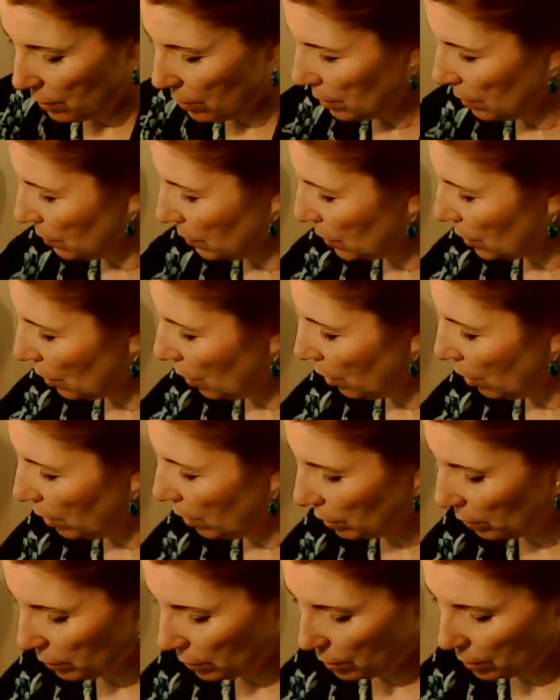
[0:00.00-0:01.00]
some
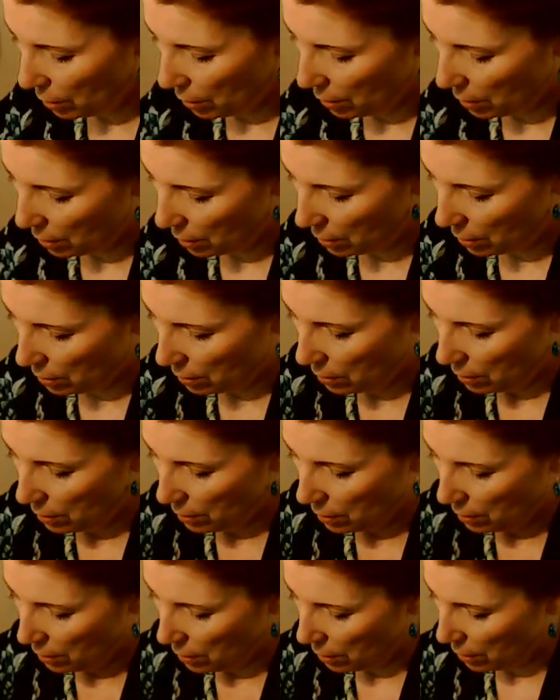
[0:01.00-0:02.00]
salt.
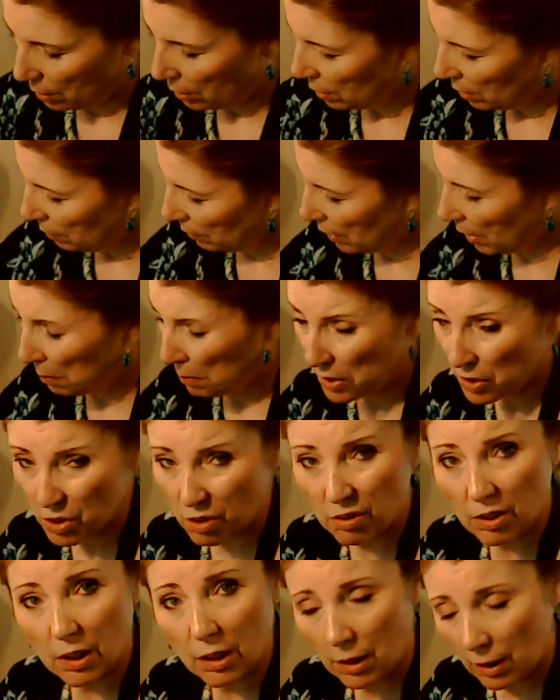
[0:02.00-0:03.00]
I'm not
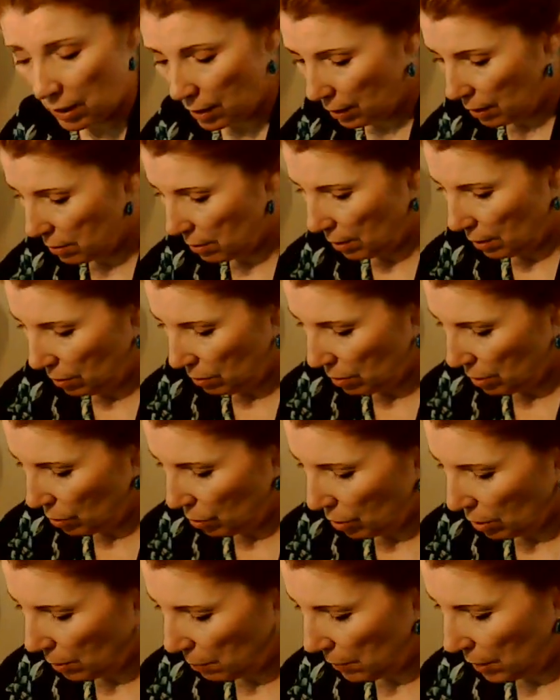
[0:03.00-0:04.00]
measuring because I don't
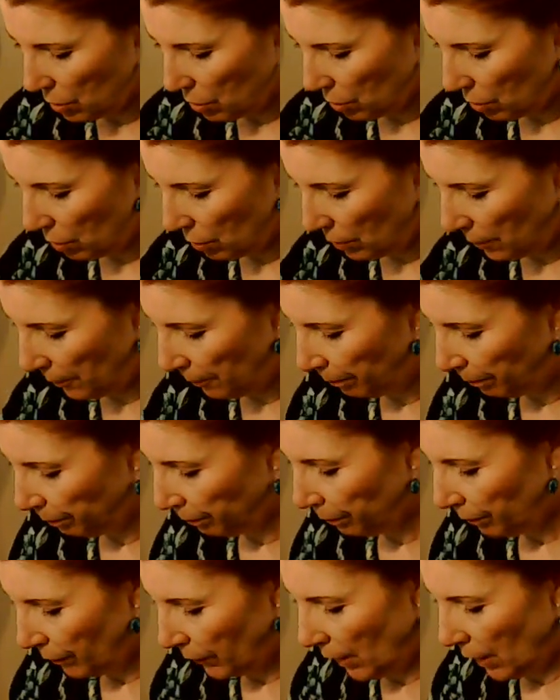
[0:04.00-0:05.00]
usually measure.
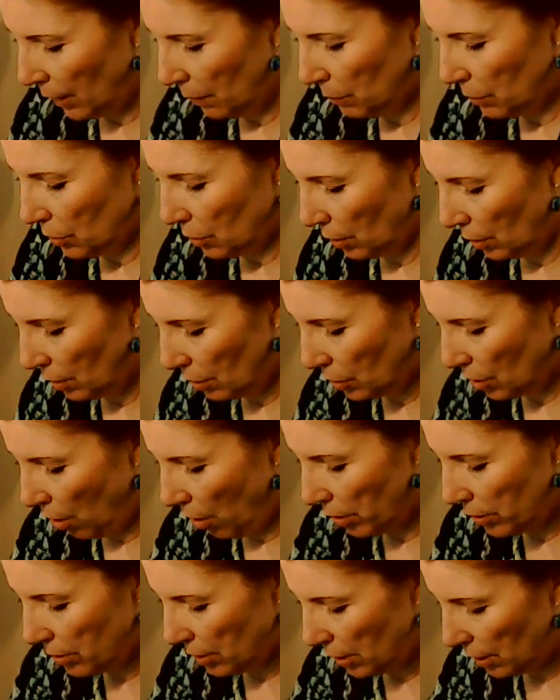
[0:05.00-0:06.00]
I'm just gonna
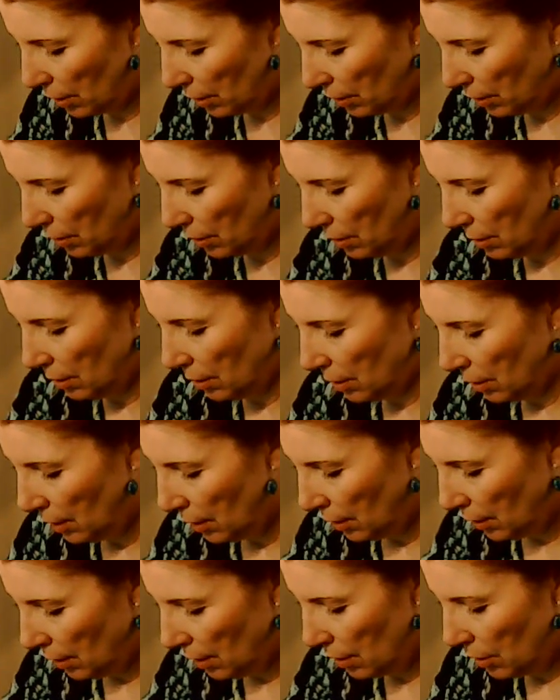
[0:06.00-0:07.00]
toss it
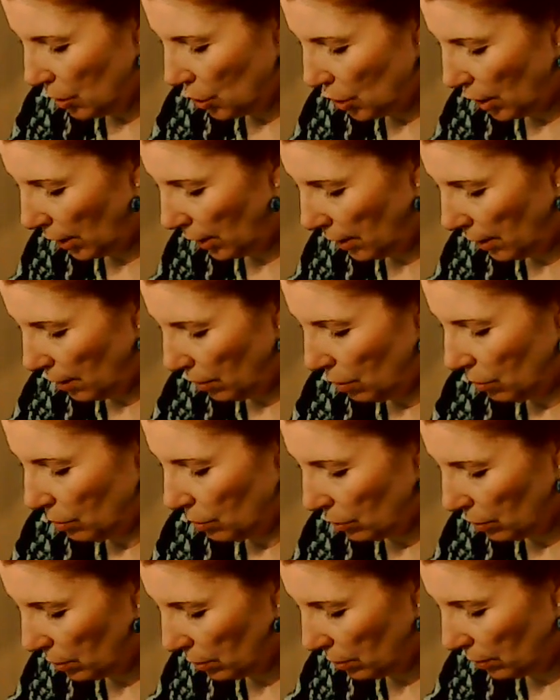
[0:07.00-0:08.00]
and check out
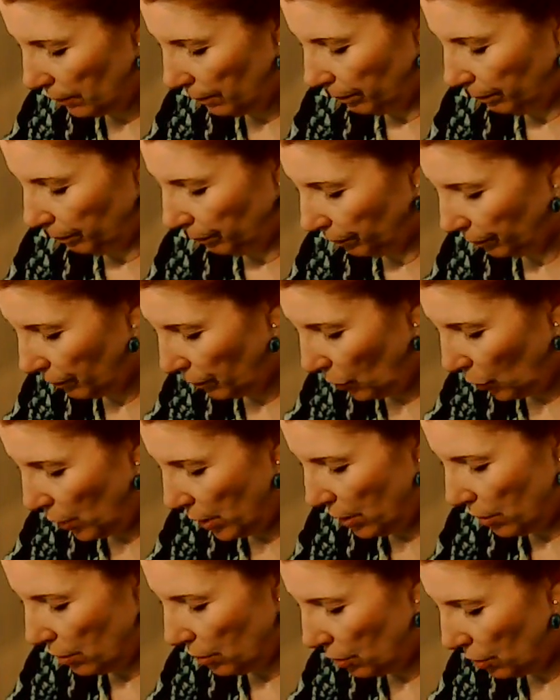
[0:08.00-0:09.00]

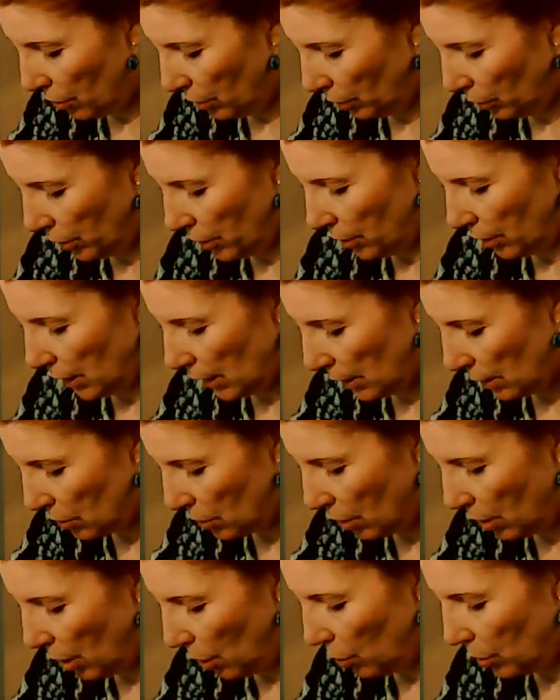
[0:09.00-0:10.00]
whether it looks like it's
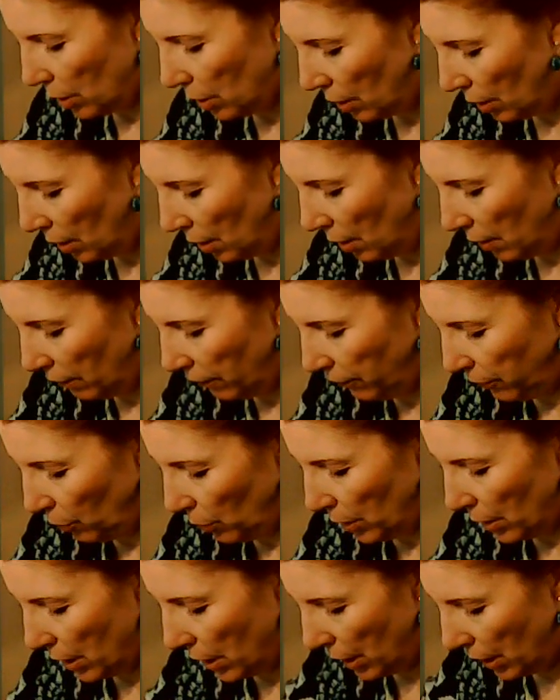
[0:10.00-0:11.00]
coated enough
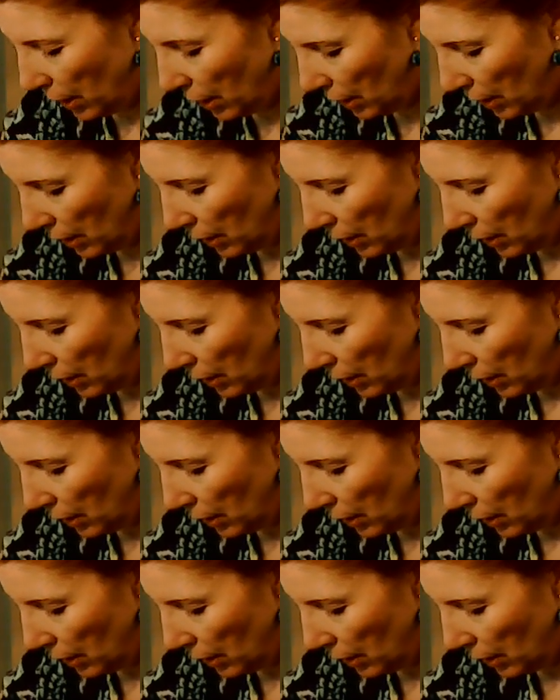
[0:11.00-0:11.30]
with